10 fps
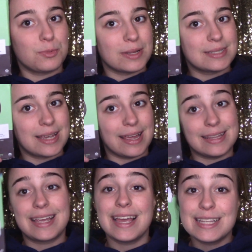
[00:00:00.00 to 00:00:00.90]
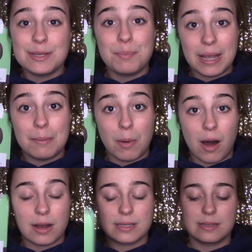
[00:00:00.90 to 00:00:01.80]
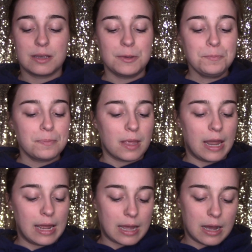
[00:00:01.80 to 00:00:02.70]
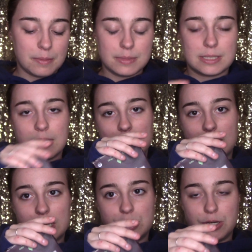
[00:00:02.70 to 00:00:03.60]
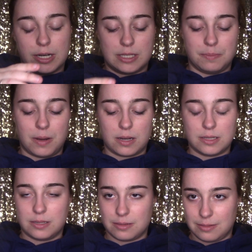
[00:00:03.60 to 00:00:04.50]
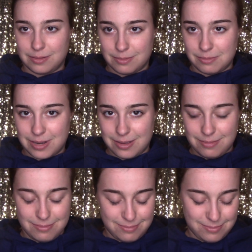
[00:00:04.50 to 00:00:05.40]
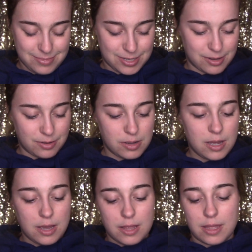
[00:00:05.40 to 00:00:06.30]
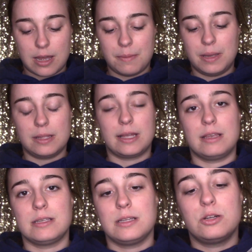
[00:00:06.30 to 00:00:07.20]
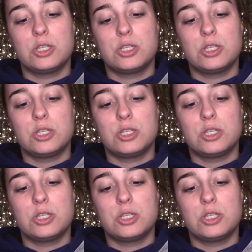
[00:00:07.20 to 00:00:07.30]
once again, like it's a big box. And it comes, like I show you guys, the box is a little wet. So they come in like these little